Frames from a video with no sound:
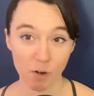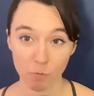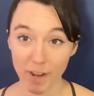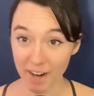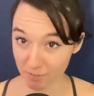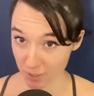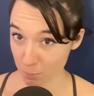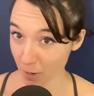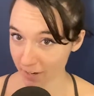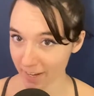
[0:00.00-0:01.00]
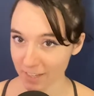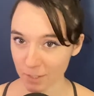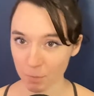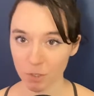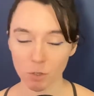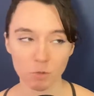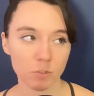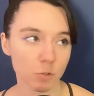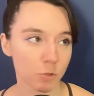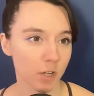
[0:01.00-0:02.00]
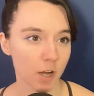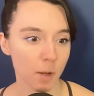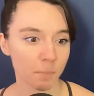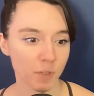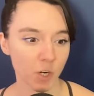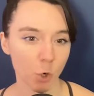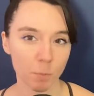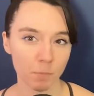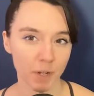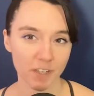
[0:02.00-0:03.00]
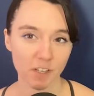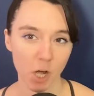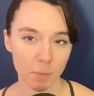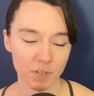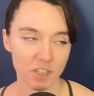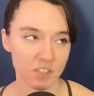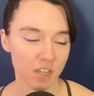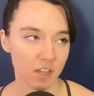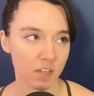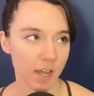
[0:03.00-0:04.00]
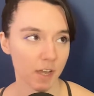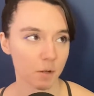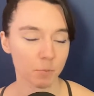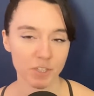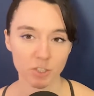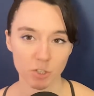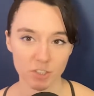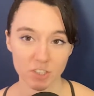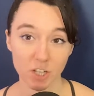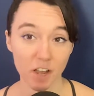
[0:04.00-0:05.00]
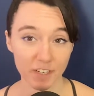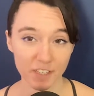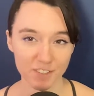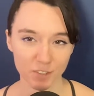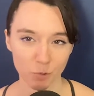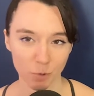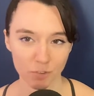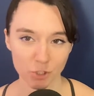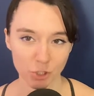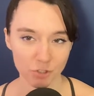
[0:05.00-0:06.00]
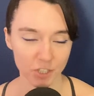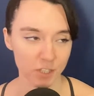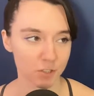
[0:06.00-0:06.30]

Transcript: Right after this podcast, I'm going to go do an open mic comedy set at a place called Scotty's in North Jersey.